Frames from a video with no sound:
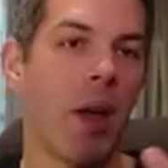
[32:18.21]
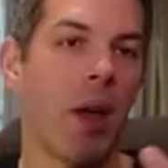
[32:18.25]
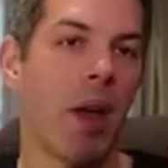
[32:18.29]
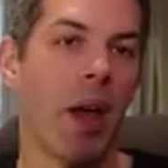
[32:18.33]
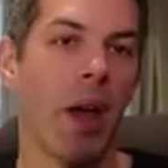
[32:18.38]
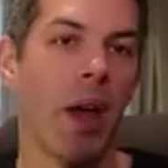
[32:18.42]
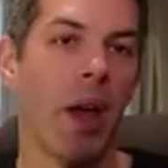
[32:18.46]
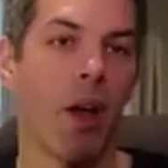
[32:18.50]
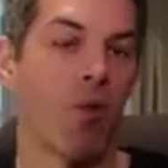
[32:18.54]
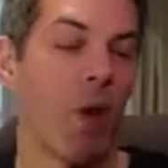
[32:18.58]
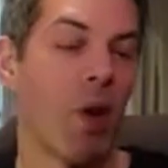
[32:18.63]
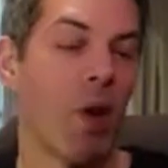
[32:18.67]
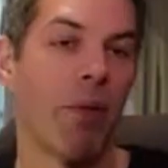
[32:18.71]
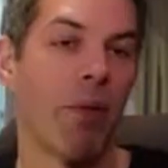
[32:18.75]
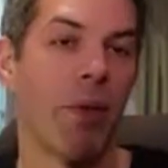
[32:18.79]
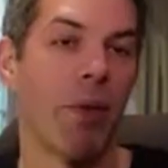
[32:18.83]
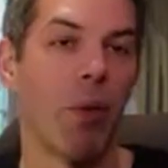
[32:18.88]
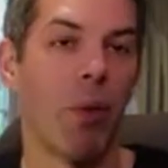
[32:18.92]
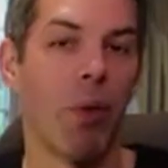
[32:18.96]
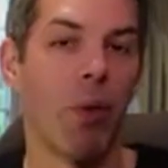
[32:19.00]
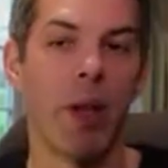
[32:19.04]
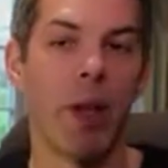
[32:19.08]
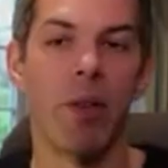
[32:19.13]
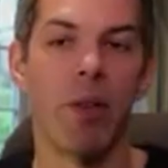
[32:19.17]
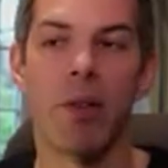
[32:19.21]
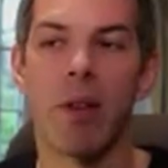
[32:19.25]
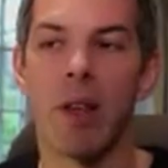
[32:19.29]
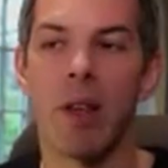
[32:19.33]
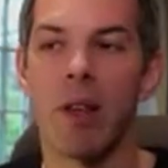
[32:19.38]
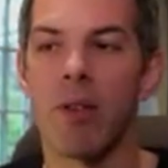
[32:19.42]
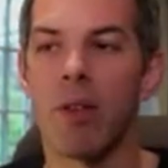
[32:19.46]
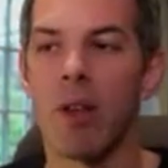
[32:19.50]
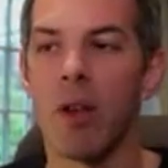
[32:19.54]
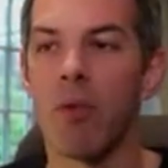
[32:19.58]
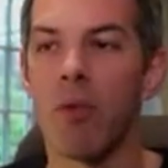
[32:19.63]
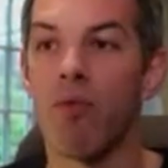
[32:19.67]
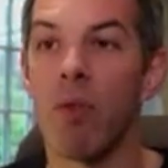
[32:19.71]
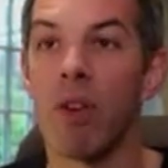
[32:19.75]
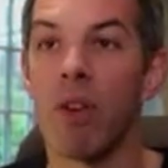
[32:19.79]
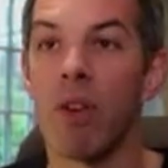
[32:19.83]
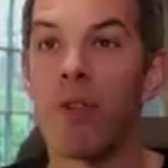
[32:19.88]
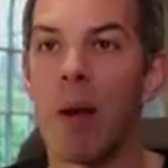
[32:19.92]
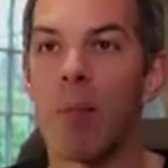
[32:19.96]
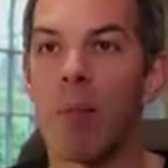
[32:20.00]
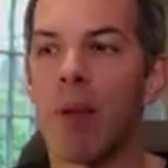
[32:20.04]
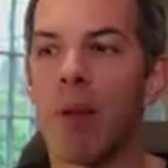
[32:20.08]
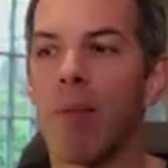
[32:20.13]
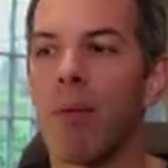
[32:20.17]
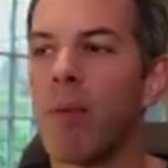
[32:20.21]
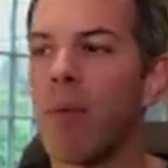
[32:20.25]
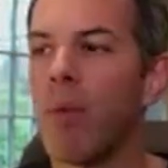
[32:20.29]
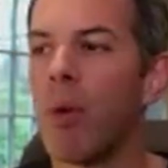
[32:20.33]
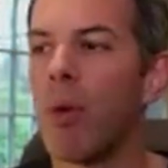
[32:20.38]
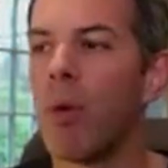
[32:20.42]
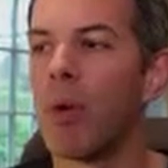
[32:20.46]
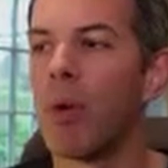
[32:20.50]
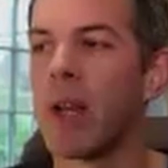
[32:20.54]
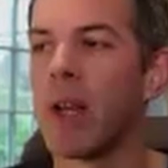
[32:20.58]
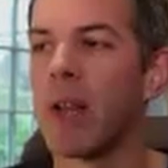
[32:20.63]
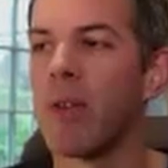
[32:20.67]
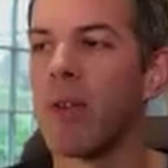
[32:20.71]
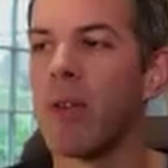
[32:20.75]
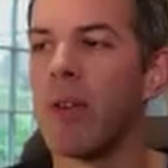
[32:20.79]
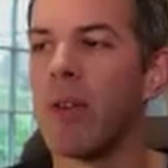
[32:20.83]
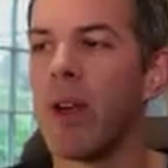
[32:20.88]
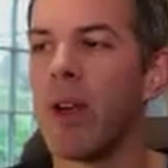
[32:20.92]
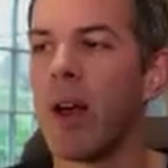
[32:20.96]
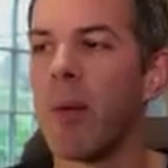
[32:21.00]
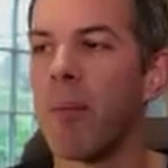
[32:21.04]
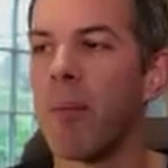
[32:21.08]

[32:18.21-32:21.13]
relevant audiences and receptive audiences are.